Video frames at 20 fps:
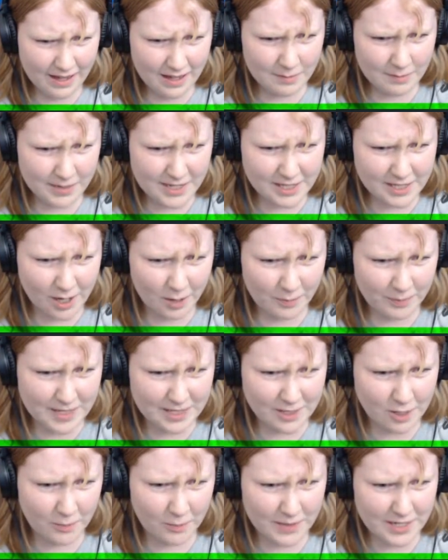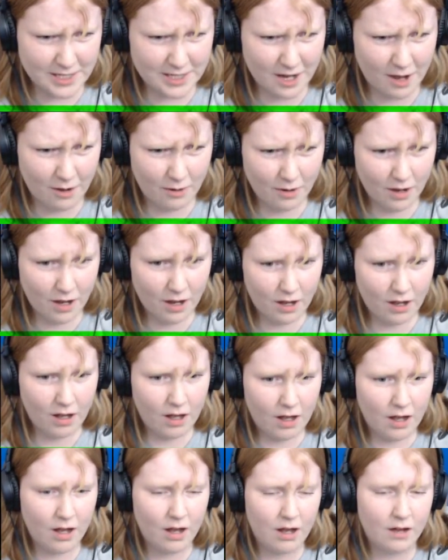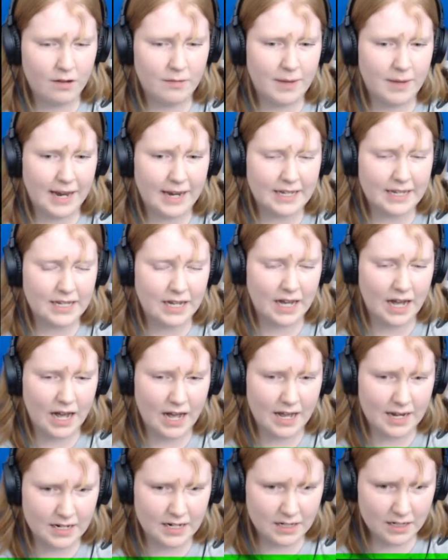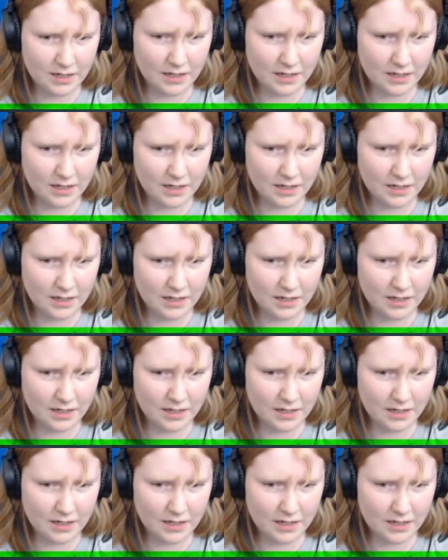Please go, please go, please go. Oh, my God.